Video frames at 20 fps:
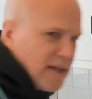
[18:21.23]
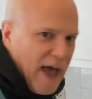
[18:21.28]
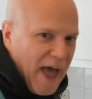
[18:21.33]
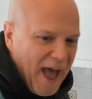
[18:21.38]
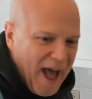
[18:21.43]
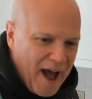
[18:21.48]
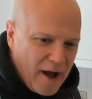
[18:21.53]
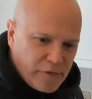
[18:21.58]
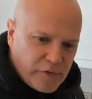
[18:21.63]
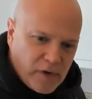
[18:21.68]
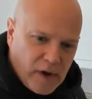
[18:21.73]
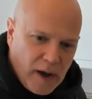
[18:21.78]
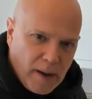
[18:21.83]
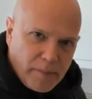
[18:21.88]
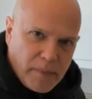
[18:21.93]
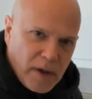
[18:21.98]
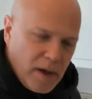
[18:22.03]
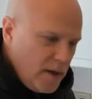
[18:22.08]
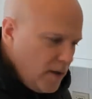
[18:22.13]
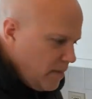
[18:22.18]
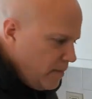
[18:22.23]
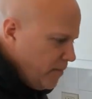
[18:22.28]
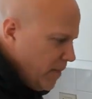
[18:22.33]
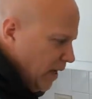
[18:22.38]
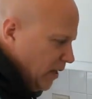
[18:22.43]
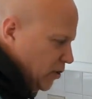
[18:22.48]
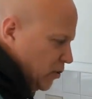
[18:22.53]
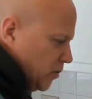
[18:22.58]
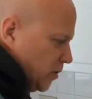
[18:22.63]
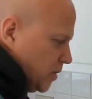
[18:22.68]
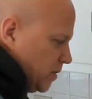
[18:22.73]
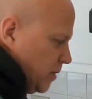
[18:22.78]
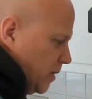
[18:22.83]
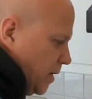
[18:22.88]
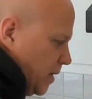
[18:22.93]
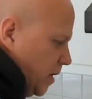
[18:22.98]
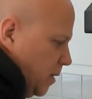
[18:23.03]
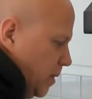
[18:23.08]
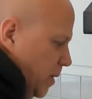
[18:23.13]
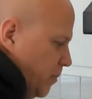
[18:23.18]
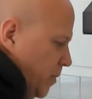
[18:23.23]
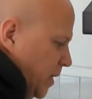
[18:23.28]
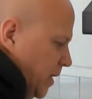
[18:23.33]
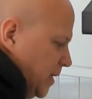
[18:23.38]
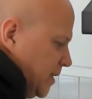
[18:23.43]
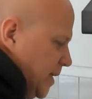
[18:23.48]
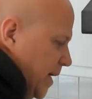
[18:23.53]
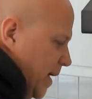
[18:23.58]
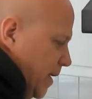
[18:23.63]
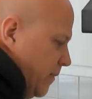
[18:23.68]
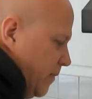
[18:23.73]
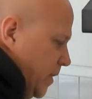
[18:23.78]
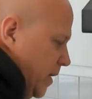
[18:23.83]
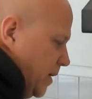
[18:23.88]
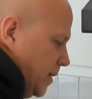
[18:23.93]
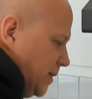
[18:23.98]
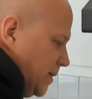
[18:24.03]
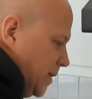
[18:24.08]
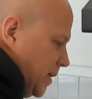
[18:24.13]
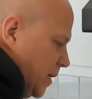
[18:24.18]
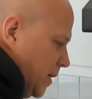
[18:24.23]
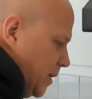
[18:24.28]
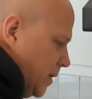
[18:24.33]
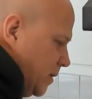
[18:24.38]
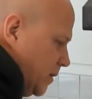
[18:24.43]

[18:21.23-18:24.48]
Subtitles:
a ½ cup measure, so I'm going to be putting 10 of these in.